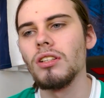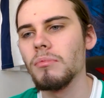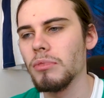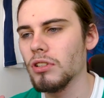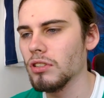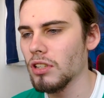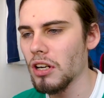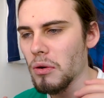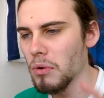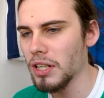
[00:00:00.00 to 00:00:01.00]
because I
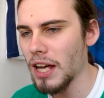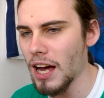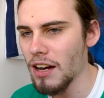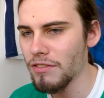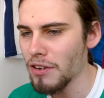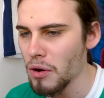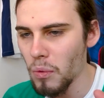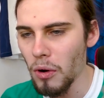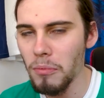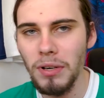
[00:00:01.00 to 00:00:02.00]
don't want to have
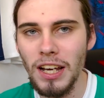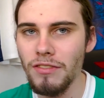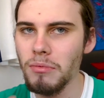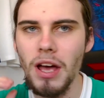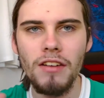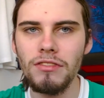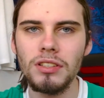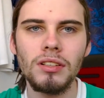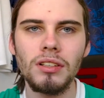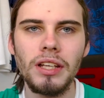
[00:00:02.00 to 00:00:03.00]
one player from every
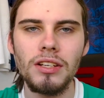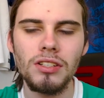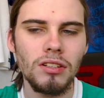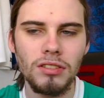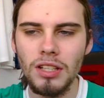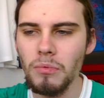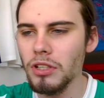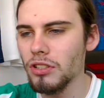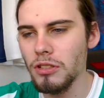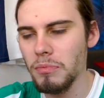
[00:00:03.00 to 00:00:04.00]
single nation because then we
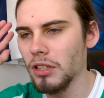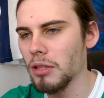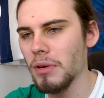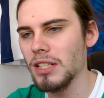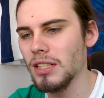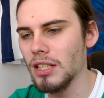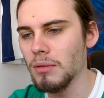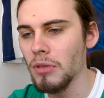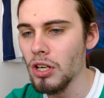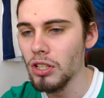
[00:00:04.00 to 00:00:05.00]
could just build the best
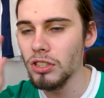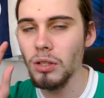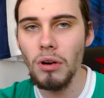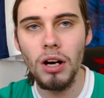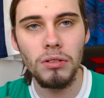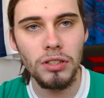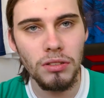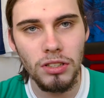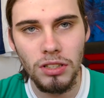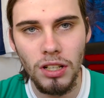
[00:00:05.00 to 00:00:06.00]
team. So we're only
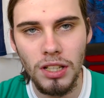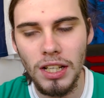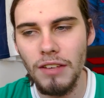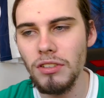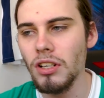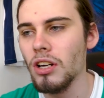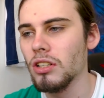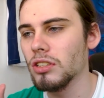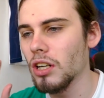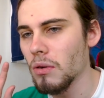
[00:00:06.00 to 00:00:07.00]
doing the starting 11.
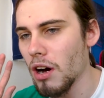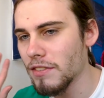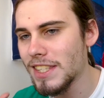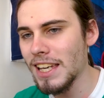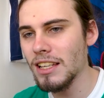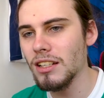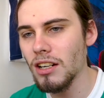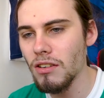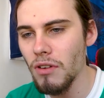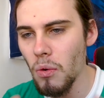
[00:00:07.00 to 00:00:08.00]
So I've taken
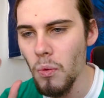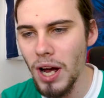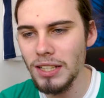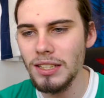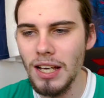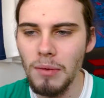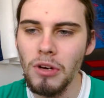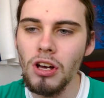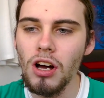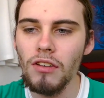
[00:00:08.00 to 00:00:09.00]
over West Ham.
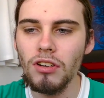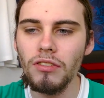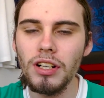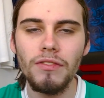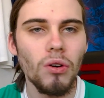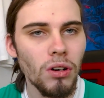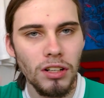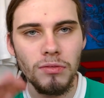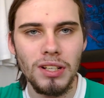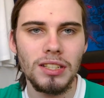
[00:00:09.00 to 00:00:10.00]
I've got rid of all
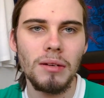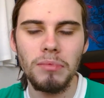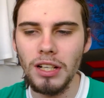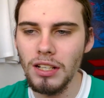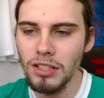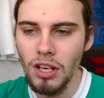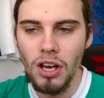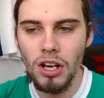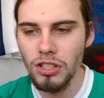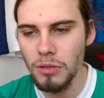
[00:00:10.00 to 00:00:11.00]
of West Ham players
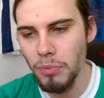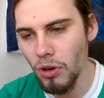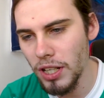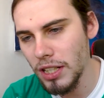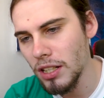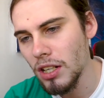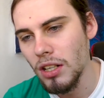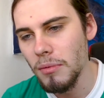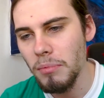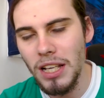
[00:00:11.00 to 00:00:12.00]
and just bought in
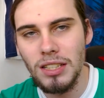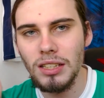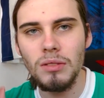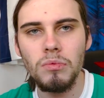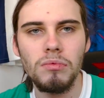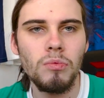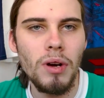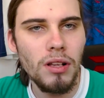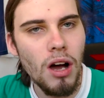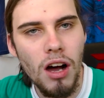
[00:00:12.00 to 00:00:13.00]
basically
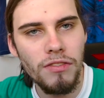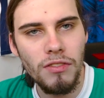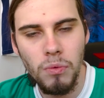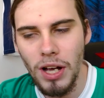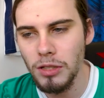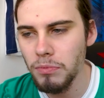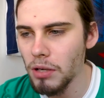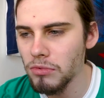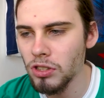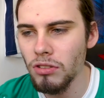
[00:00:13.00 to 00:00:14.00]
half of West
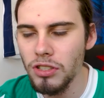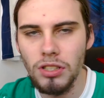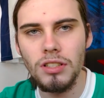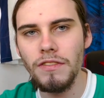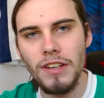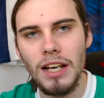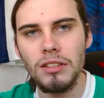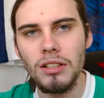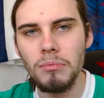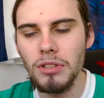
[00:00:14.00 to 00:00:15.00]
Brom's squad just to fill out
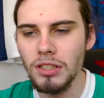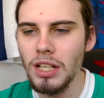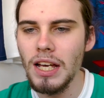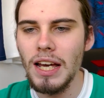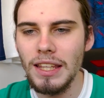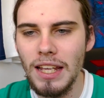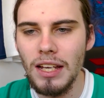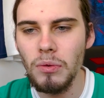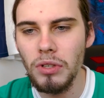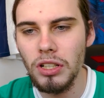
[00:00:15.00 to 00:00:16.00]
the numbers, and
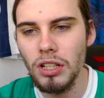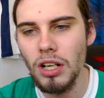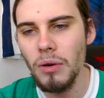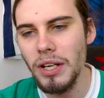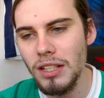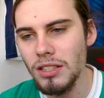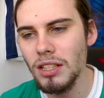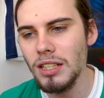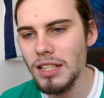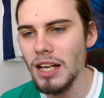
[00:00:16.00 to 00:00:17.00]
then we're going to go into
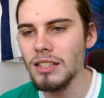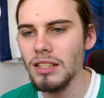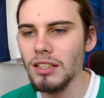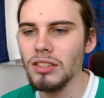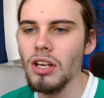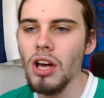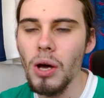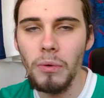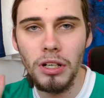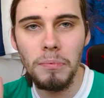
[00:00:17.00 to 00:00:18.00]
the tactics
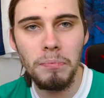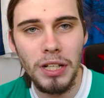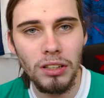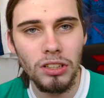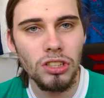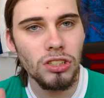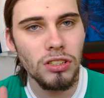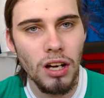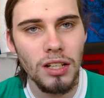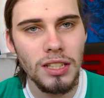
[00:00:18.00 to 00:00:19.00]
and we're going to build a
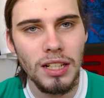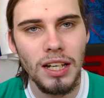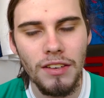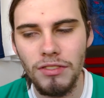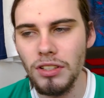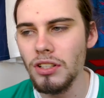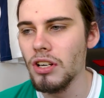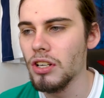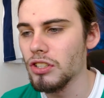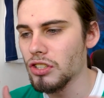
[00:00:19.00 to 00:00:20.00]
starting 11
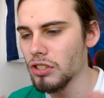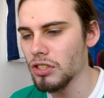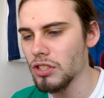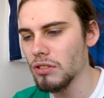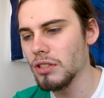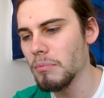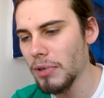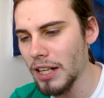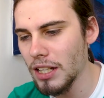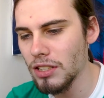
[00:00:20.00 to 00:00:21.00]
just using
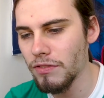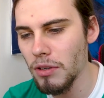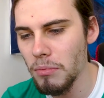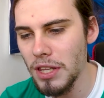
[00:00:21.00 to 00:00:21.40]
players from